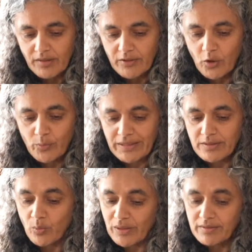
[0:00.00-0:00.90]
No
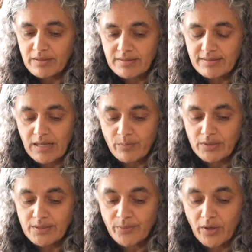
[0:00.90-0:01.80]
matter what the
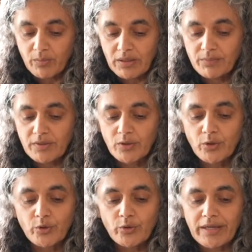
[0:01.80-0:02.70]
disciple's problem, the
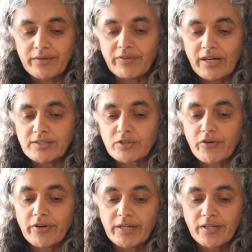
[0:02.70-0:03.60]
Guru advised
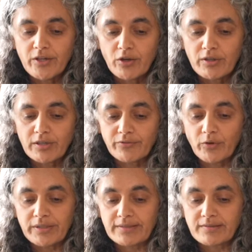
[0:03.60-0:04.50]
Kriya Yoga
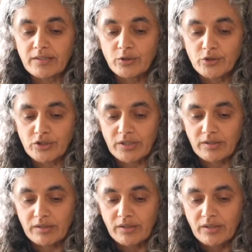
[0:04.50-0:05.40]
for its
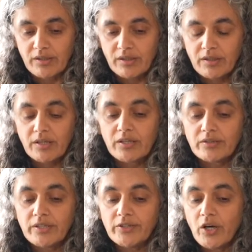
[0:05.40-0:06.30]
solution.
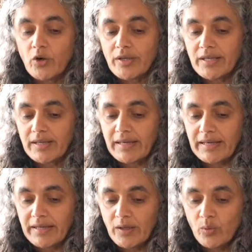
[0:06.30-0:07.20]
The yogic
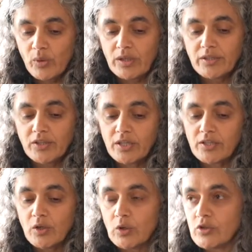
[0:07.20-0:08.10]
key will
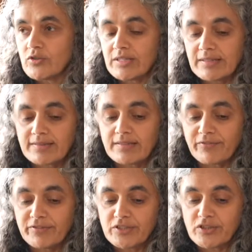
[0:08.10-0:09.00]
not lose its
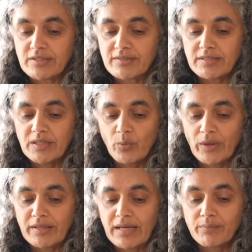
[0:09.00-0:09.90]
sufficiency
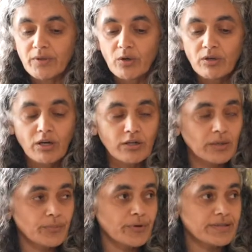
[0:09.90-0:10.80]
when I am no
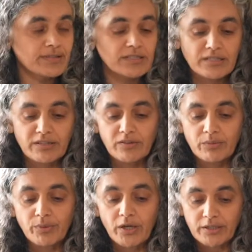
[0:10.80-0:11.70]
longer present in the
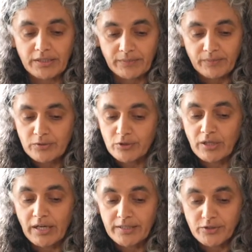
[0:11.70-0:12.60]
body to
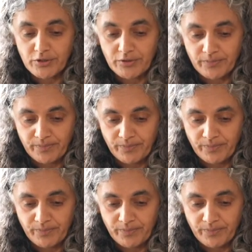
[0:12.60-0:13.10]
guide you.